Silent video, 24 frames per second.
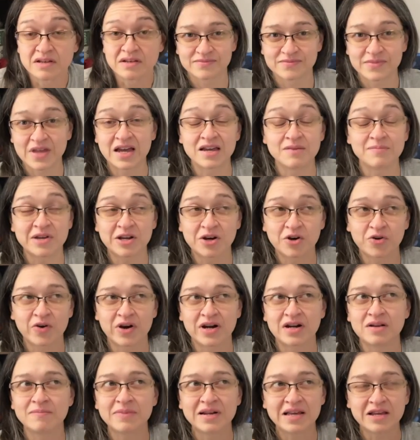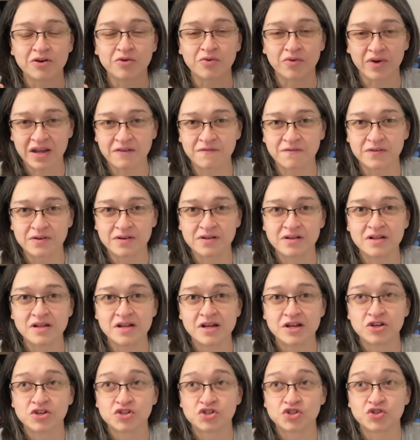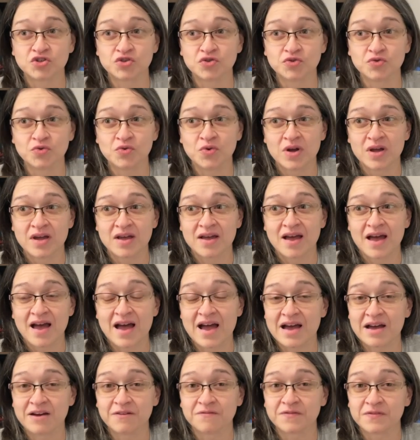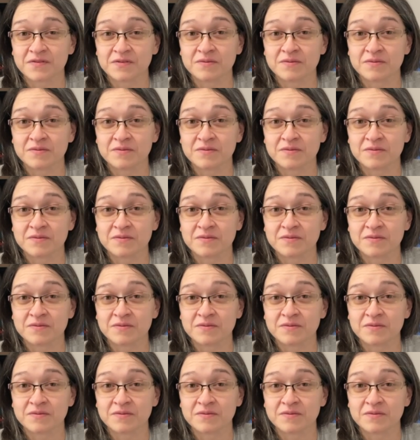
I am incredibly grateful to have